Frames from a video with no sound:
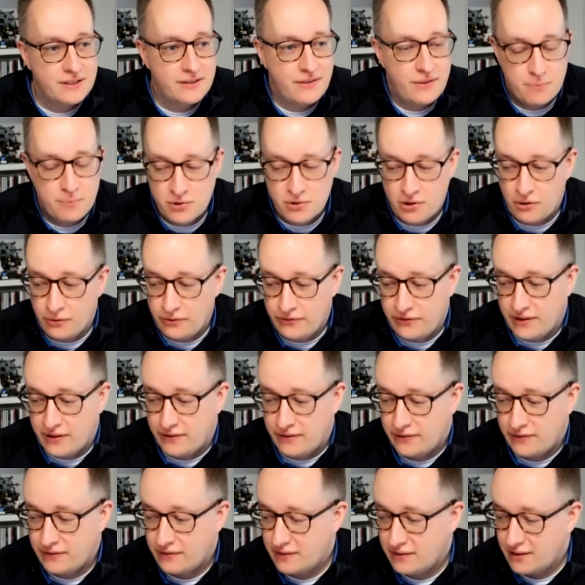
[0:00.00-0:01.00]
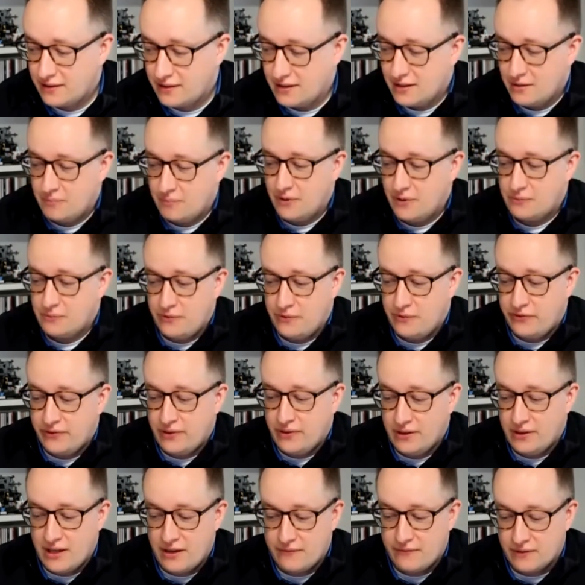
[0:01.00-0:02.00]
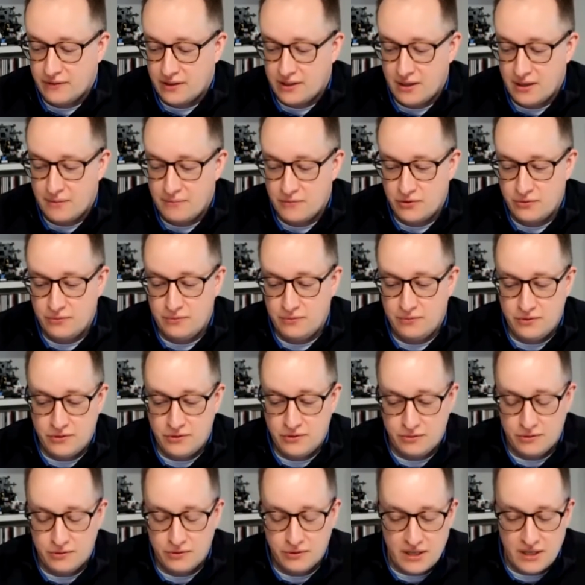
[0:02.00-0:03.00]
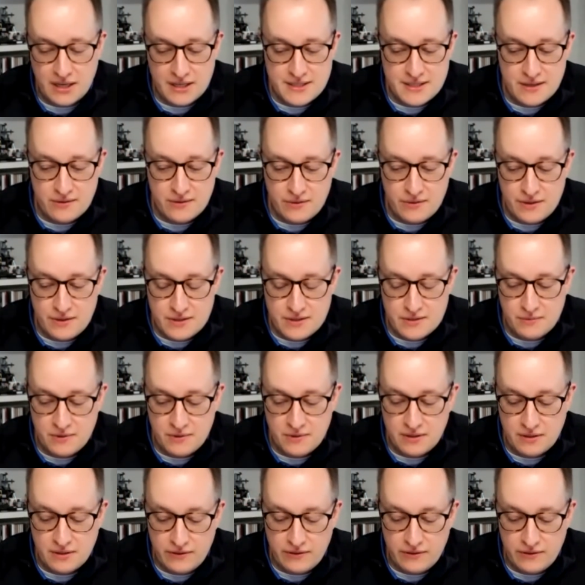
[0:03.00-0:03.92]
process, but we still haven't come to a good answer on this one.